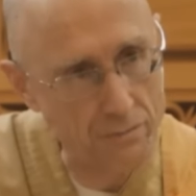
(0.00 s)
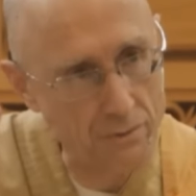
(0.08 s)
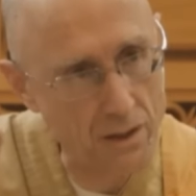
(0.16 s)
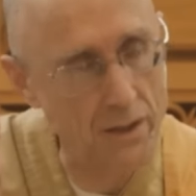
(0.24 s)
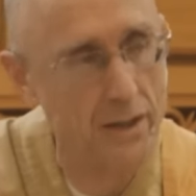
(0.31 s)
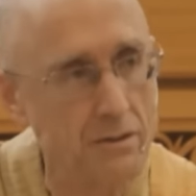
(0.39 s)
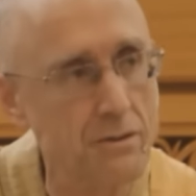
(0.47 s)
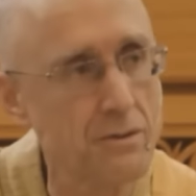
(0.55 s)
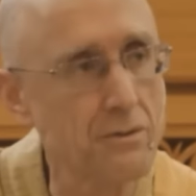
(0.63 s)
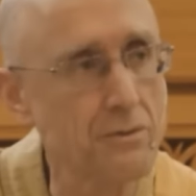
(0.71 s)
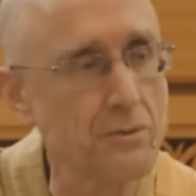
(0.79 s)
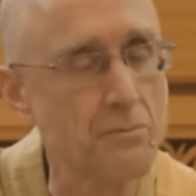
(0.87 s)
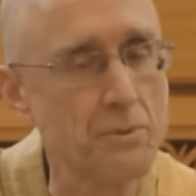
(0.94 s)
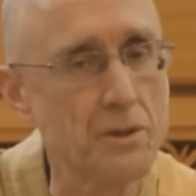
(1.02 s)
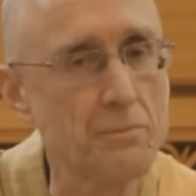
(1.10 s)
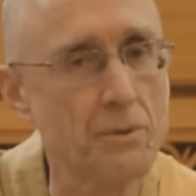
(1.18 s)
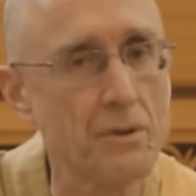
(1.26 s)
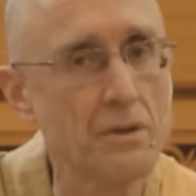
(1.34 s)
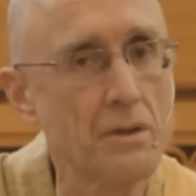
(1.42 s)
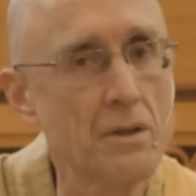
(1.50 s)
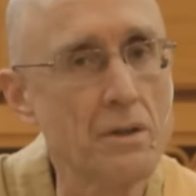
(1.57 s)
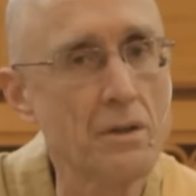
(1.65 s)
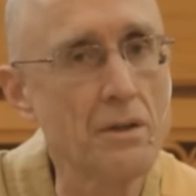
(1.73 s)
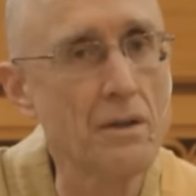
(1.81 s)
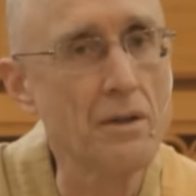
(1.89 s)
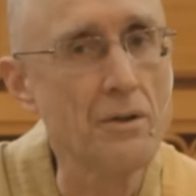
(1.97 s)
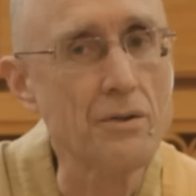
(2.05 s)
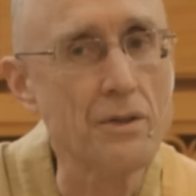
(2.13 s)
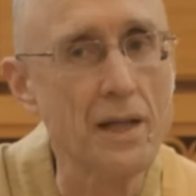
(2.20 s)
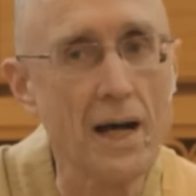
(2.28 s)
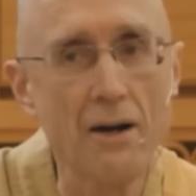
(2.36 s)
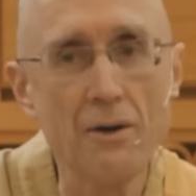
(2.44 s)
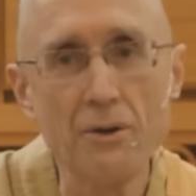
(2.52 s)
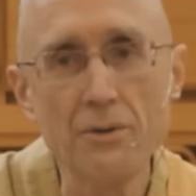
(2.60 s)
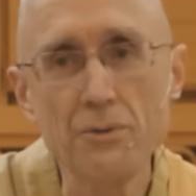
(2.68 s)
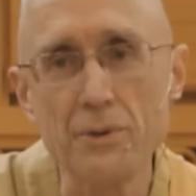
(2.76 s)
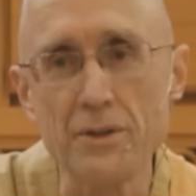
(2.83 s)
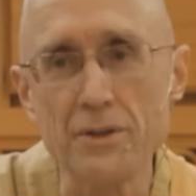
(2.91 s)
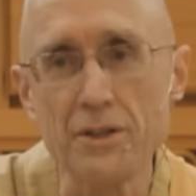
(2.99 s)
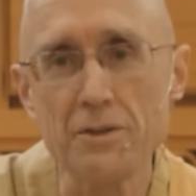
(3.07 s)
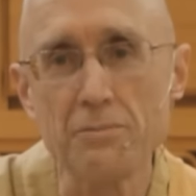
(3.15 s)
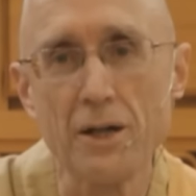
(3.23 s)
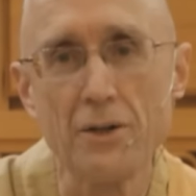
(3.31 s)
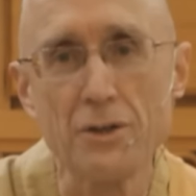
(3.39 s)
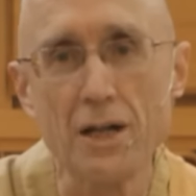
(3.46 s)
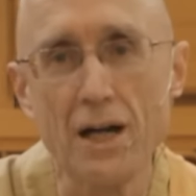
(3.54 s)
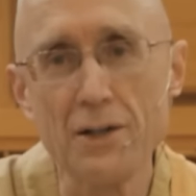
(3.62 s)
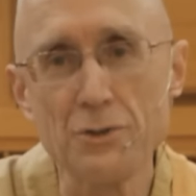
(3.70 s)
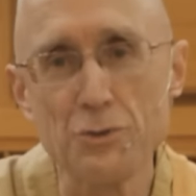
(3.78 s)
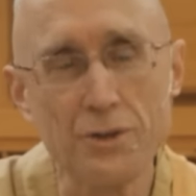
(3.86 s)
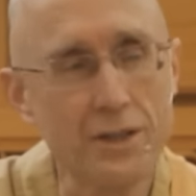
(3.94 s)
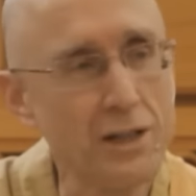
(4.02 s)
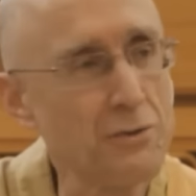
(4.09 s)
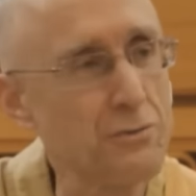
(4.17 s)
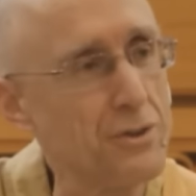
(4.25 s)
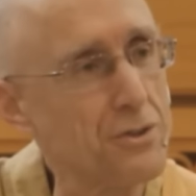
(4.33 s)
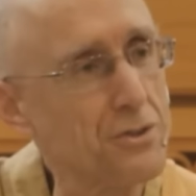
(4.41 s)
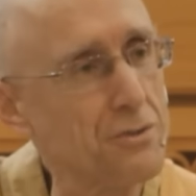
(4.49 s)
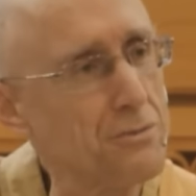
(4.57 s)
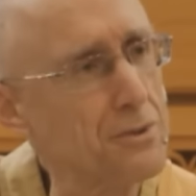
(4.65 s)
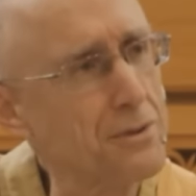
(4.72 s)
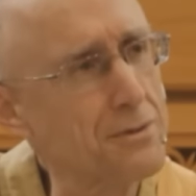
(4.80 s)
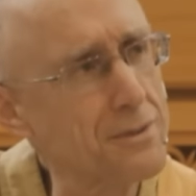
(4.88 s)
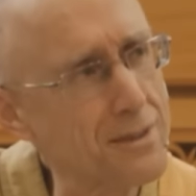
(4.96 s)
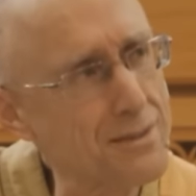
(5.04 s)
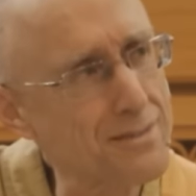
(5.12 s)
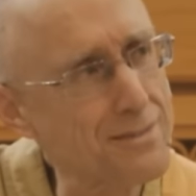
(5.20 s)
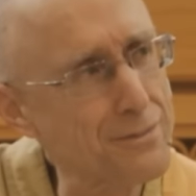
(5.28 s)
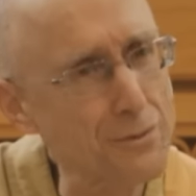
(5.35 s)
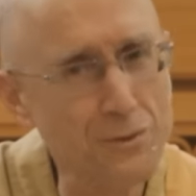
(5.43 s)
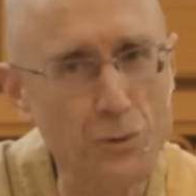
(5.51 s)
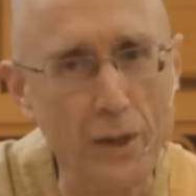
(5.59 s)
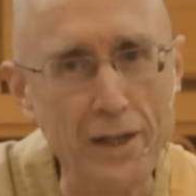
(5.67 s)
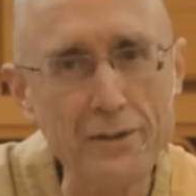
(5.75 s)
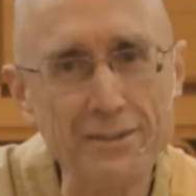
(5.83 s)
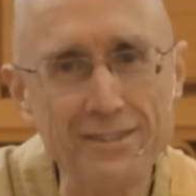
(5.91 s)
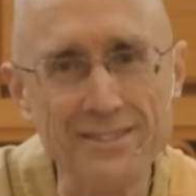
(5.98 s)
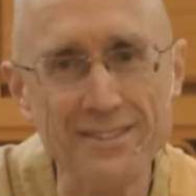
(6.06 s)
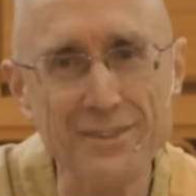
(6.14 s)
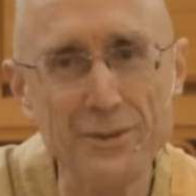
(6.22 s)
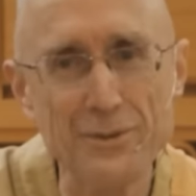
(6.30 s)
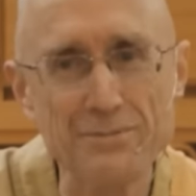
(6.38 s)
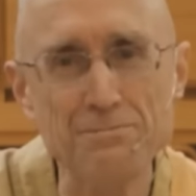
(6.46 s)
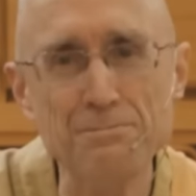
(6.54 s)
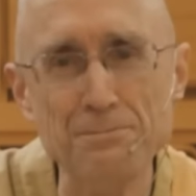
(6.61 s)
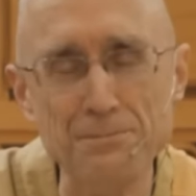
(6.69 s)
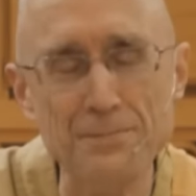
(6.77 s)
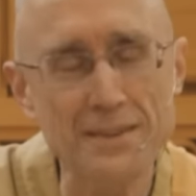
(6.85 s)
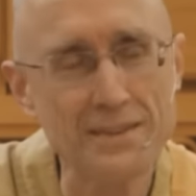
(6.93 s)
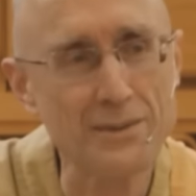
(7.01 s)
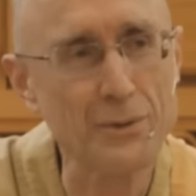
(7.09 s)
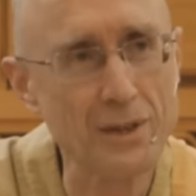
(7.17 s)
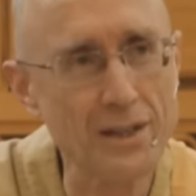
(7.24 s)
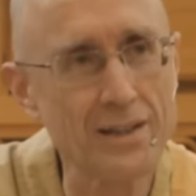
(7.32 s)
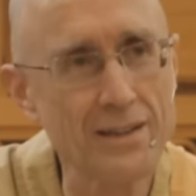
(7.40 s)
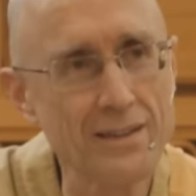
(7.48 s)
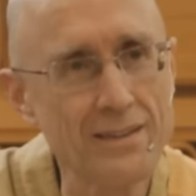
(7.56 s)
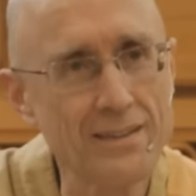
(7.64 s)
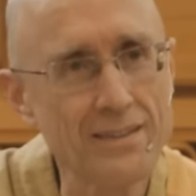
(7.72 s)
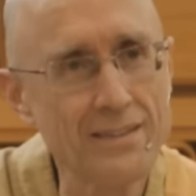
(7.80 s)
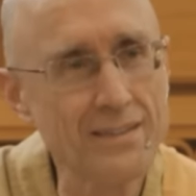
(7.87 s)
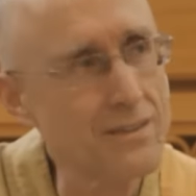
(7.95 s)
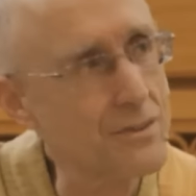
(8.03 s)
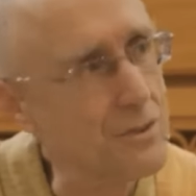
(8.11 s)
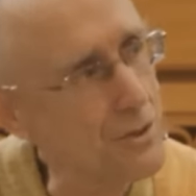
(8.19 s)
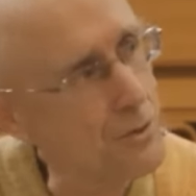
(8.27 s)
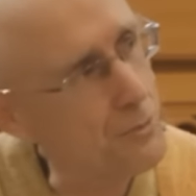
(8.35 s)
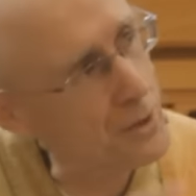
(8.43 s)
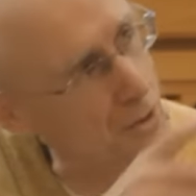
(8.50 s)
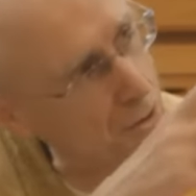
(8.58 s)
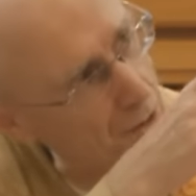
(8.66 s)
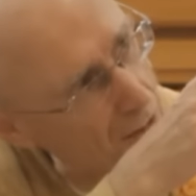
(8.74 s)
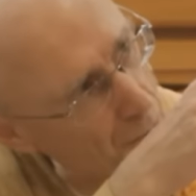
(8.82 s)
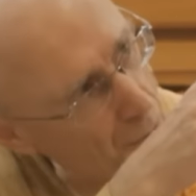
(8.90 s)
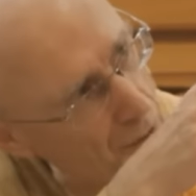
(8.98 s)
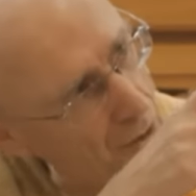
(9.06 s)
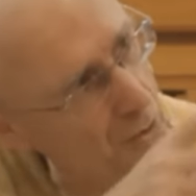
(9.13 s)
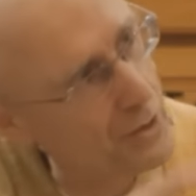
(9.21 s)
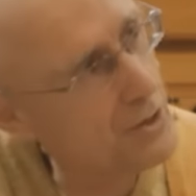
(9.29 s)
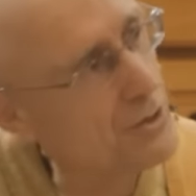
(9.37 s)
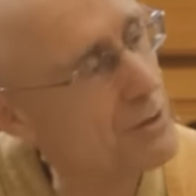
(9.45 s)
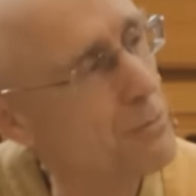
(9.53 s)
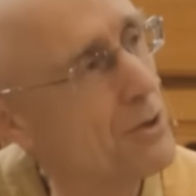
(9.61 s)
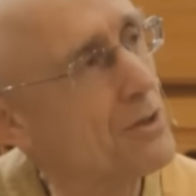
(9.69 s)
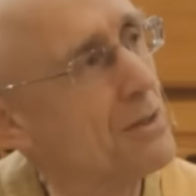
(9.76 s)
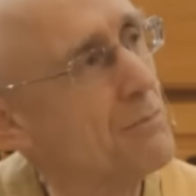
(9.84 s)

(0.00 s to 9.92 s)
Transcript: clicked with people. Now we think about gods on elephants, and we go, that's quaint, okay. So when we look at our window here in the Berkeley